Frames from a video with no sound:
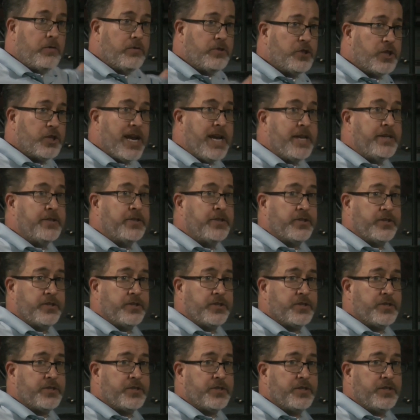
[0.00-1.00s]

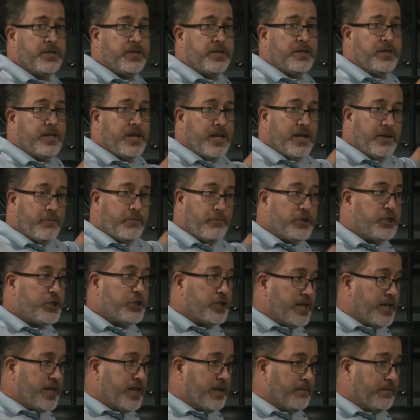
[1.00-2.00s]
changes in
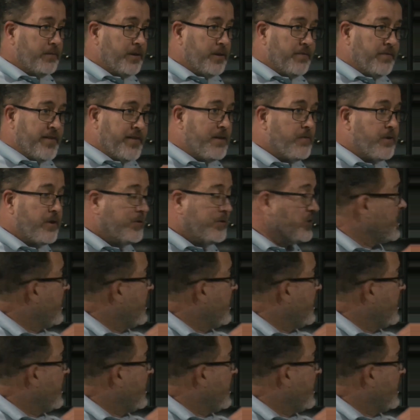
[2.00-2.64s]
regime of pharaohs.